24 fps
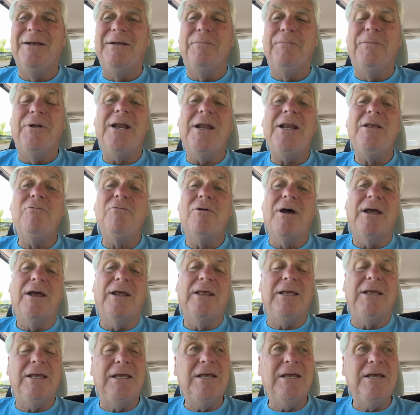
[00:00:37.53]
But
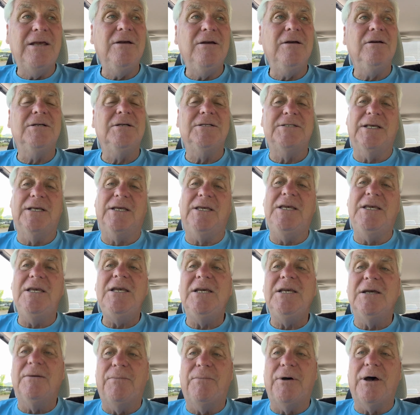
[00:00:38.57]
anyway, here's the
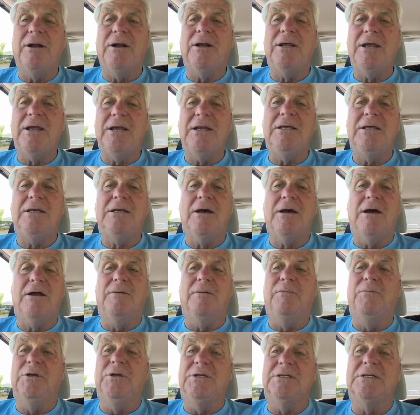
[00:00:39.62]
key about any kind
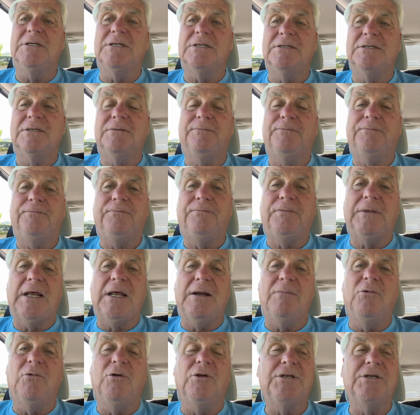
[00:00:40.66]
of business. And
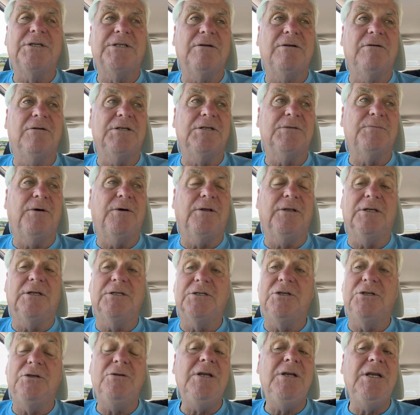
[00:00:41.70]
I'm real serious about
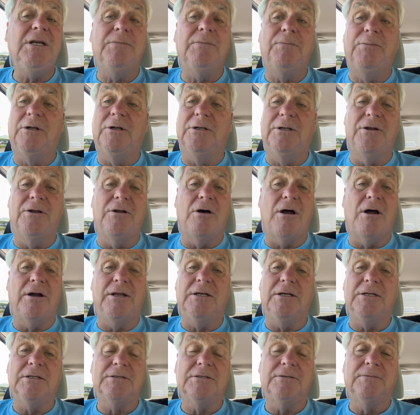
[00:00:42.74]
this. You need to build an
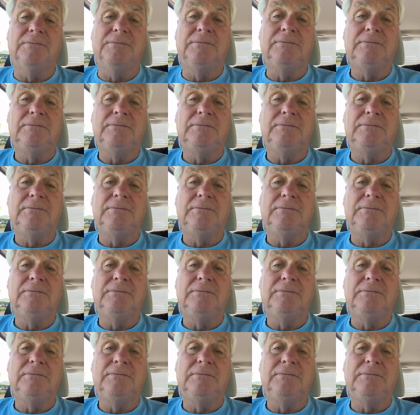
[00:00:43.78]
audience.